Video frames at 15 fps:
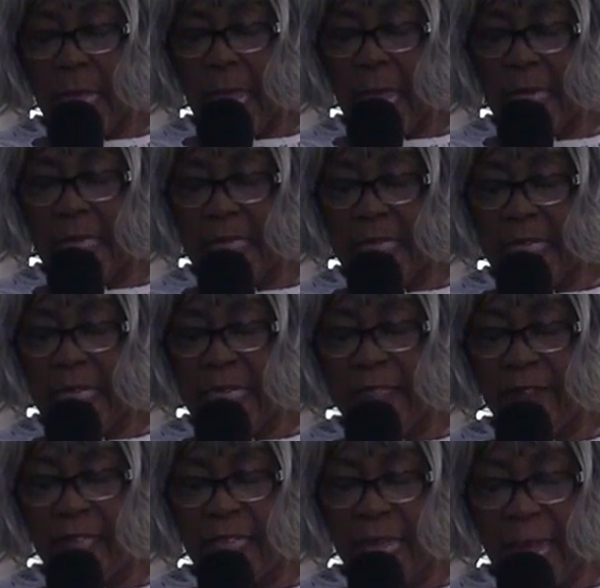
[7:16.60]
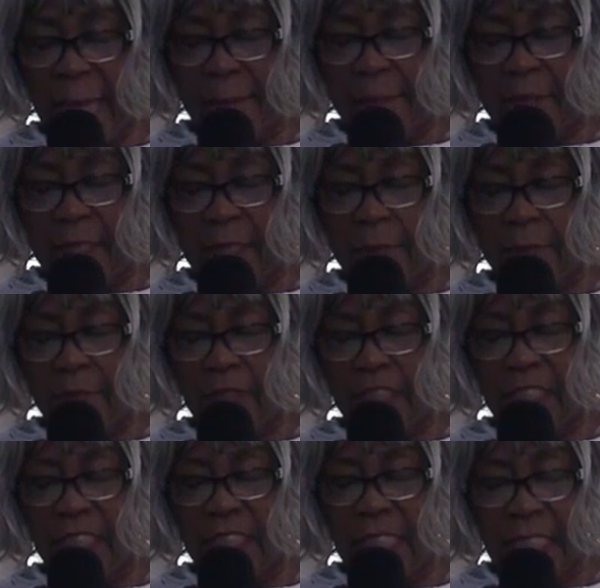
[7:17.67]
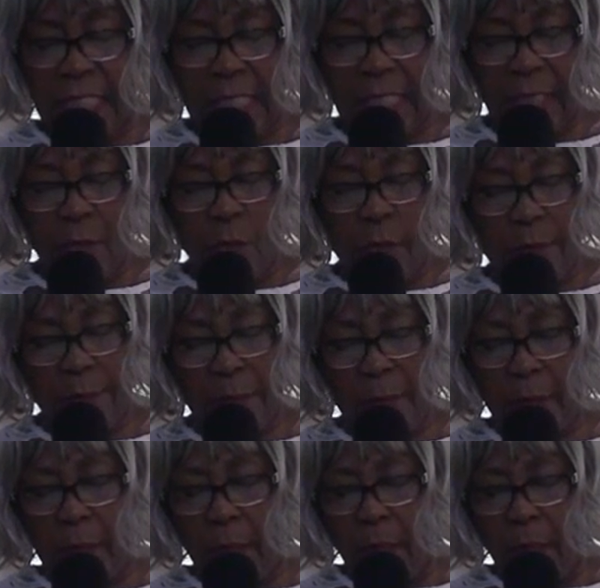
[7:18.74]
and lead captive silly women